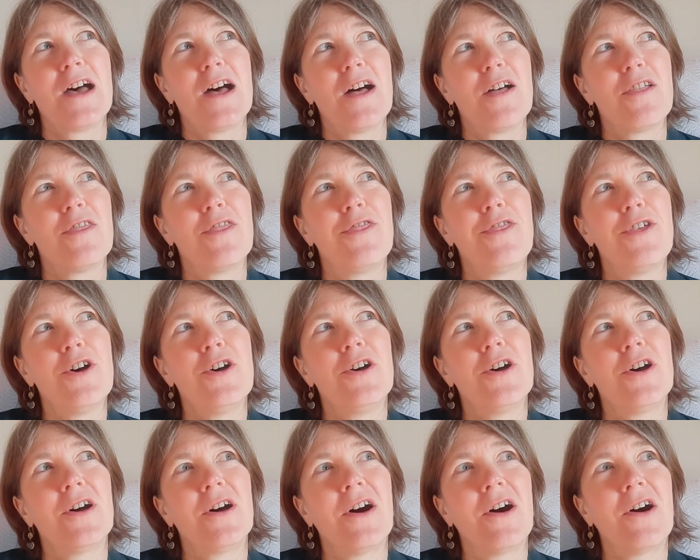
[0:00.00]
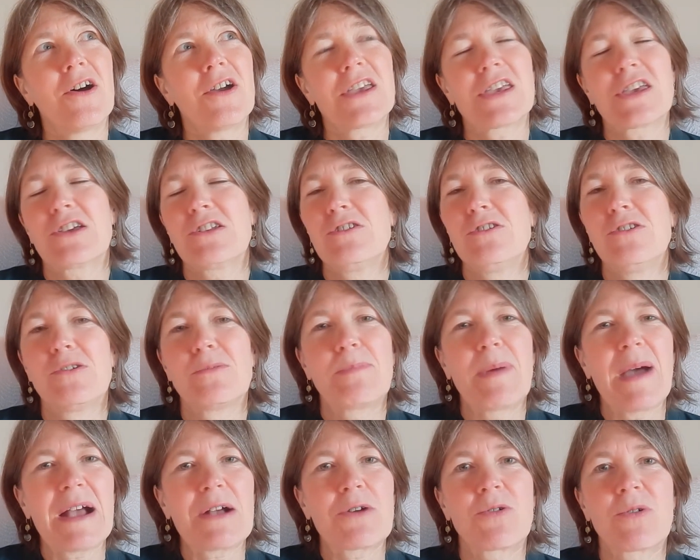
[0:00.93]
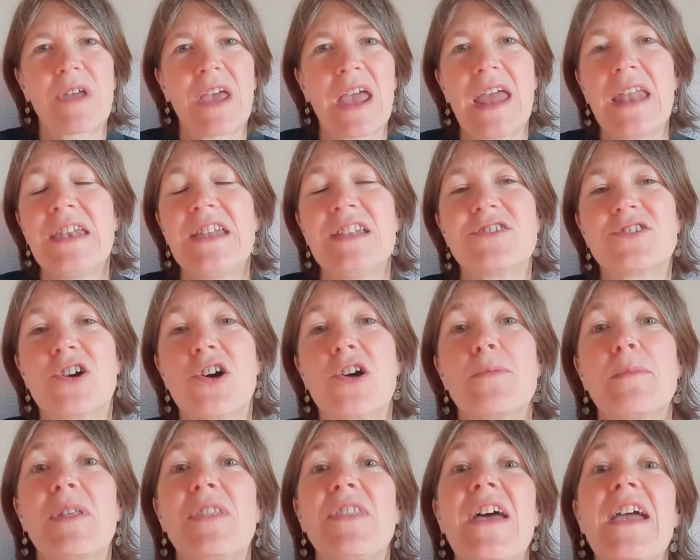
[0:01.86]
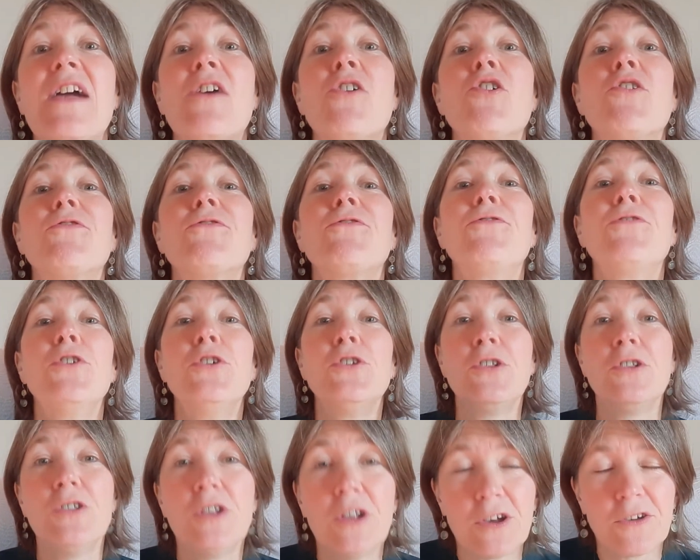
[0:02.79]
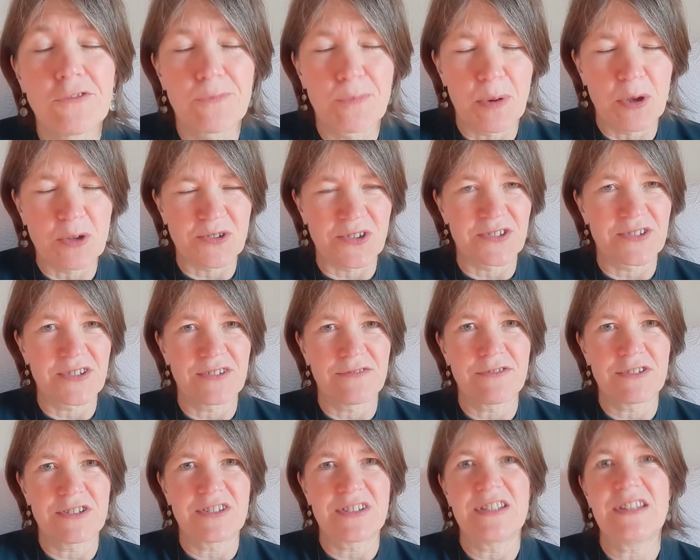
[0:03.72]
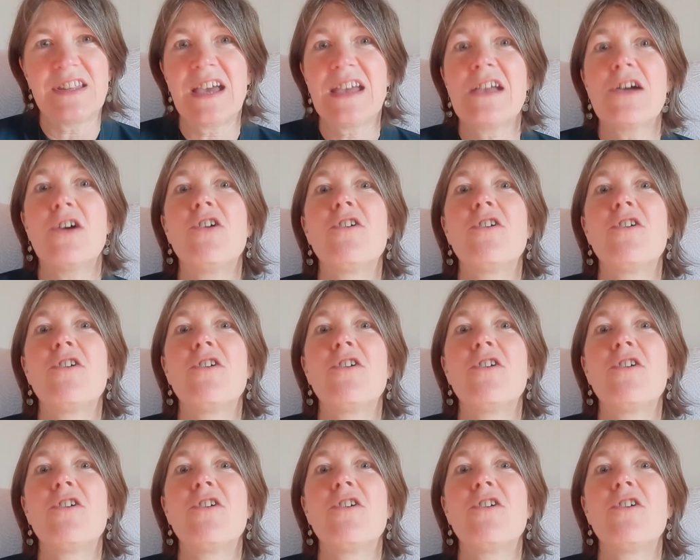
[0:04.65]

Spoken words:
that I can look back on at any time, and they are full of positivity. They are